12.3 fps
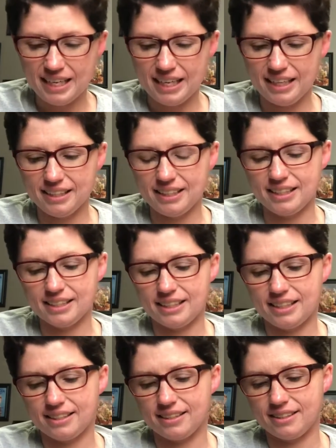And his
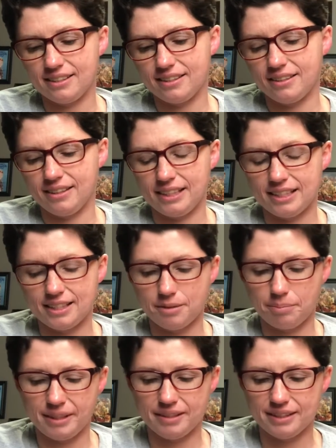guest
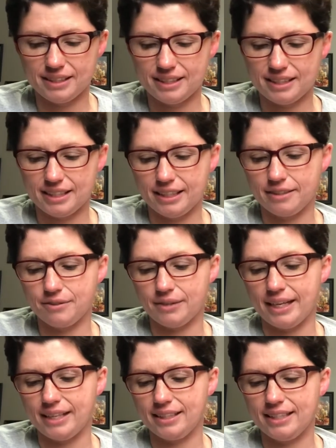appearance, like
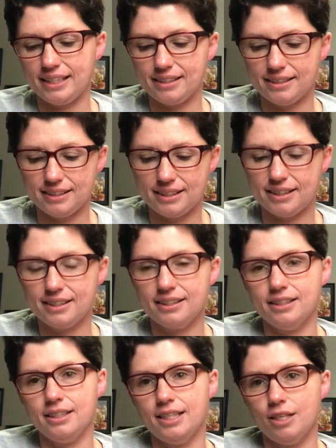Dragnet,
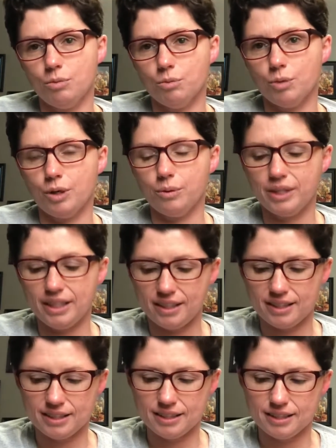
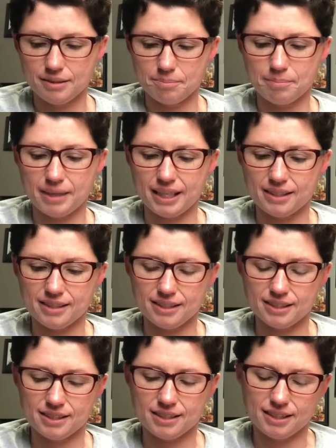Rhoda,
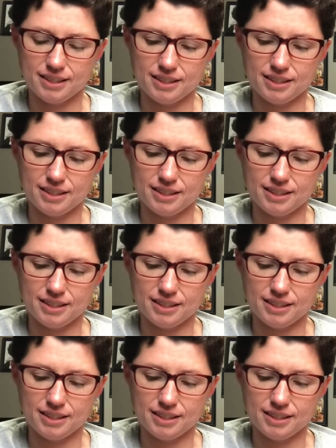Mannix,